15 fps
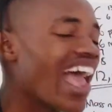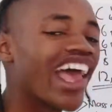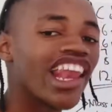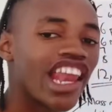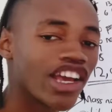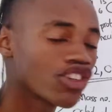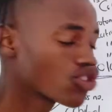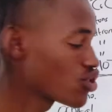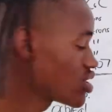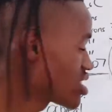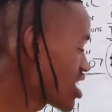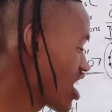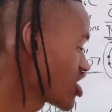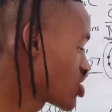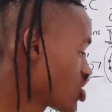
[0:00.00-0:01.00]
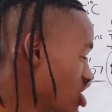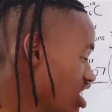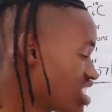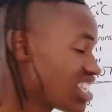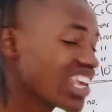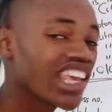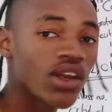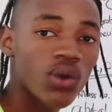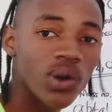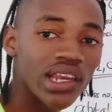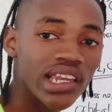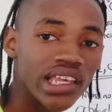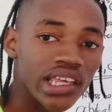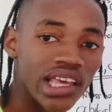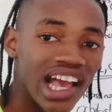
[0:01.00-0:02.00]
electrons are shared
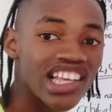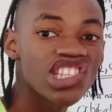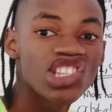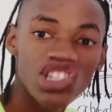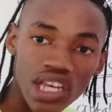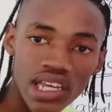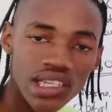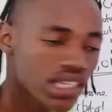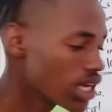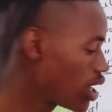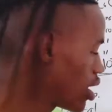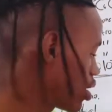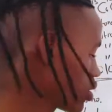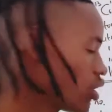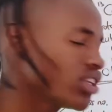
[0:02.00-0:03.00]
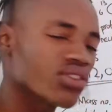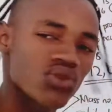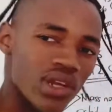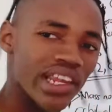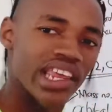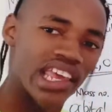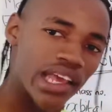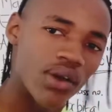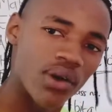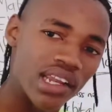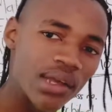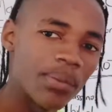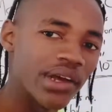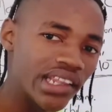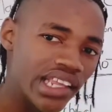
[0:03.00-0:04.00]
equally, not really equally,
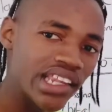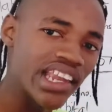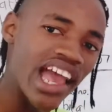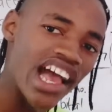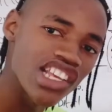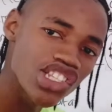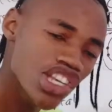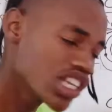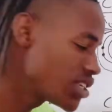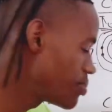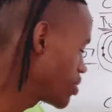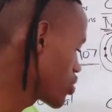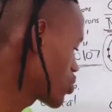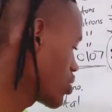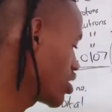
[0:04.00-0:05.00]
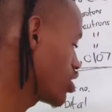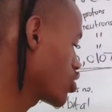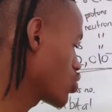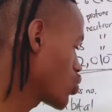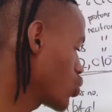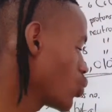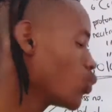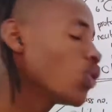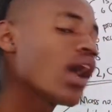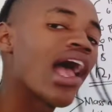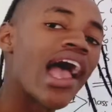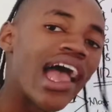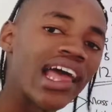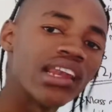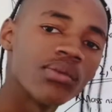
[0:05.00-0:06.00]
but then they are shared between the 2
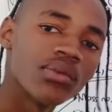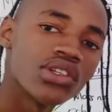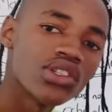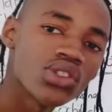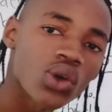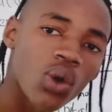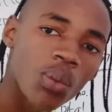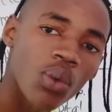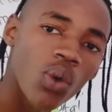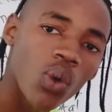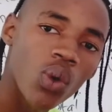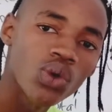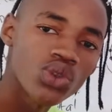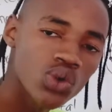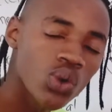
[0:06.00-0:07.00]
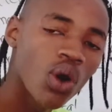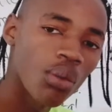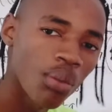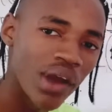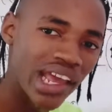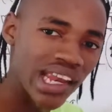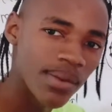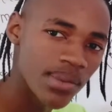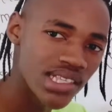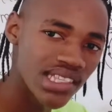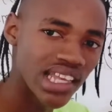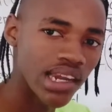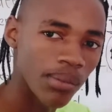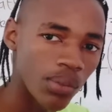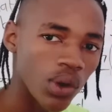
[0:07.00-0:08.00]
elements or more, 2 or more elements that
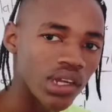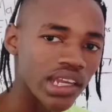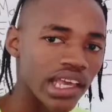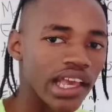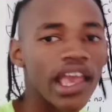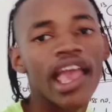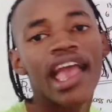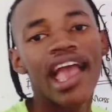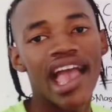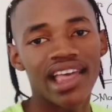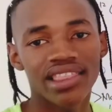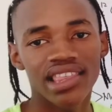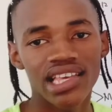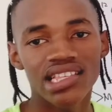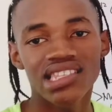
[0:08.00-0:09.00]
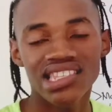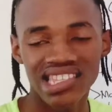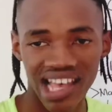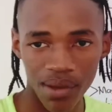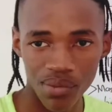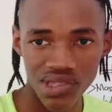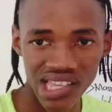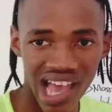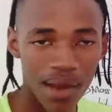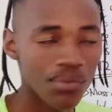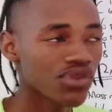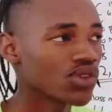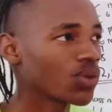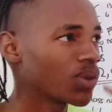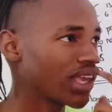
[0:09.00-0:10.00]
are bonding. And then
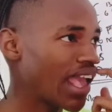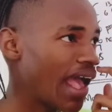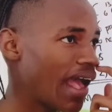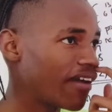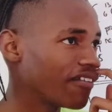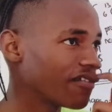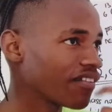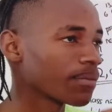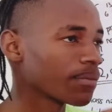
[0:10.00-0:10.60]
sometimes we have